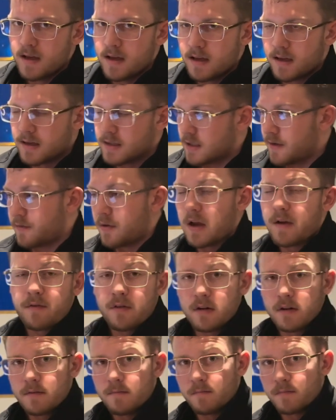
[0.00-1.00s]
Because if you
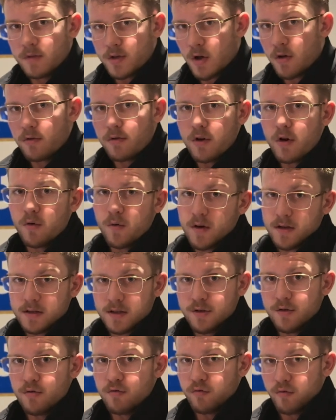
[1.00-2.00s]
ever don't know what to
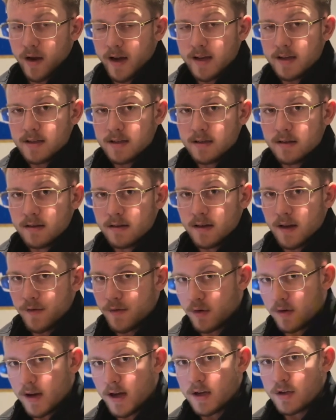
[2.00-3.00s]
do right, if
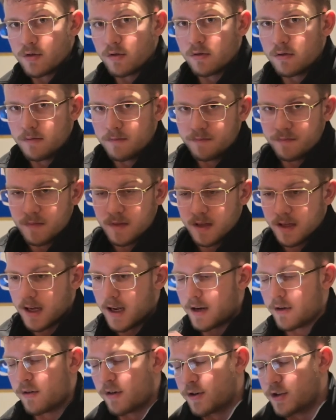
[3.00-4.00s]
you're natural, you got
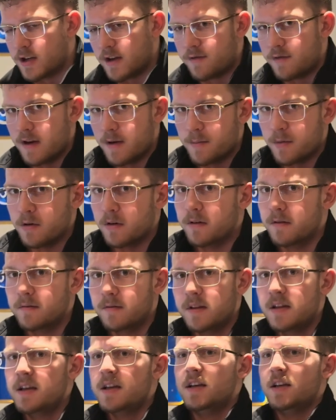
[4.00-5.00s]
to go to Jeff Nippard.
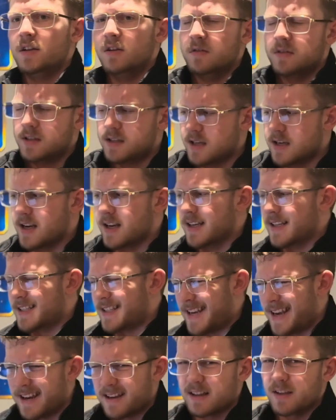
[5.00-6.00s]
You'll see
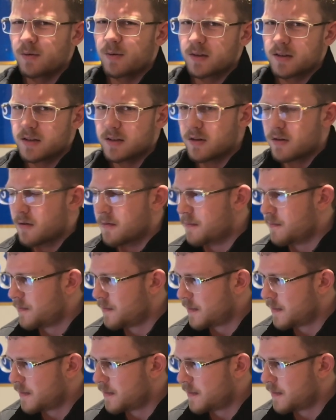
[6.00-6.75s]
exactly what to do.